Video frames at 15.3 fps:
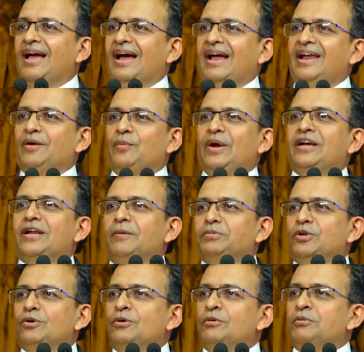and I went
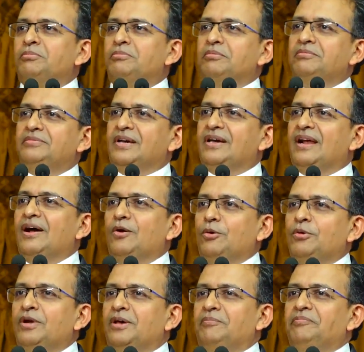up to the
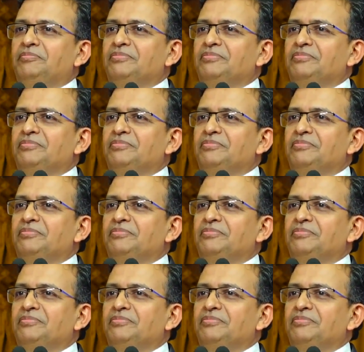ground